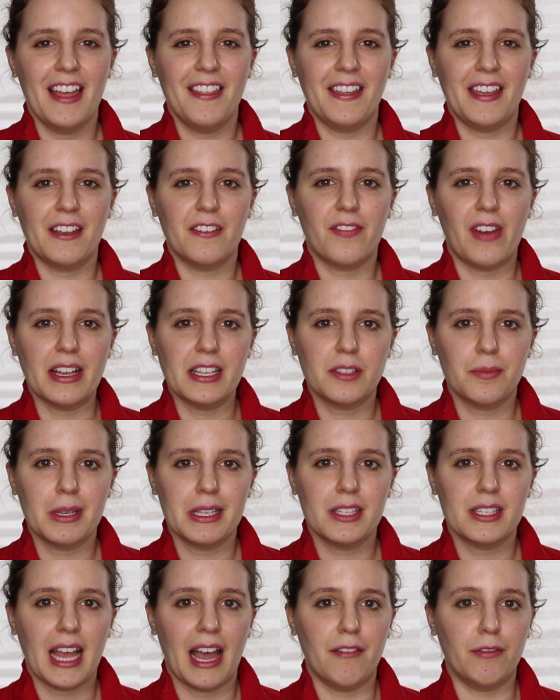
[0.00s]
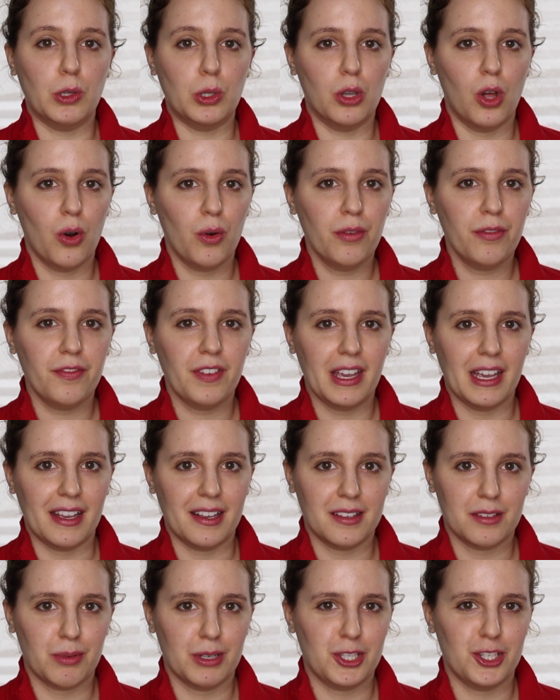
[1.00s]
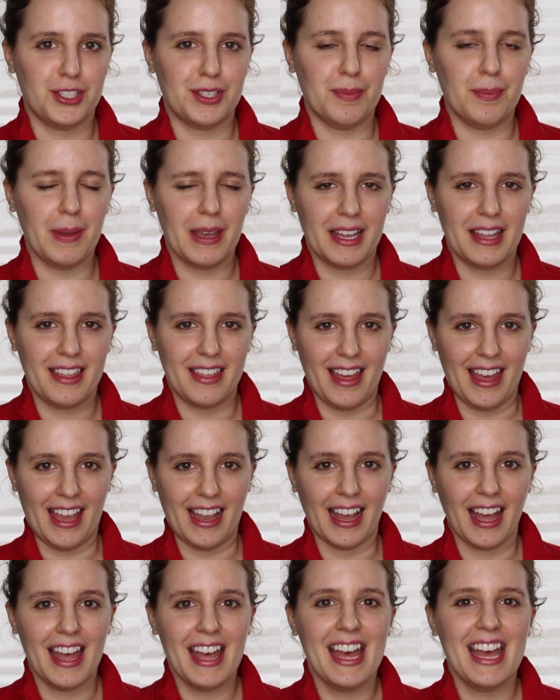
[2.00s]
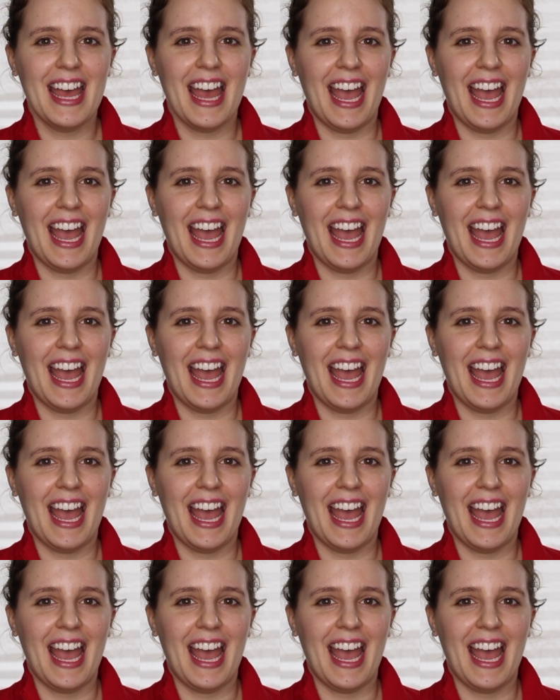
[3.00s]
The investments have low fees, which is a big thing.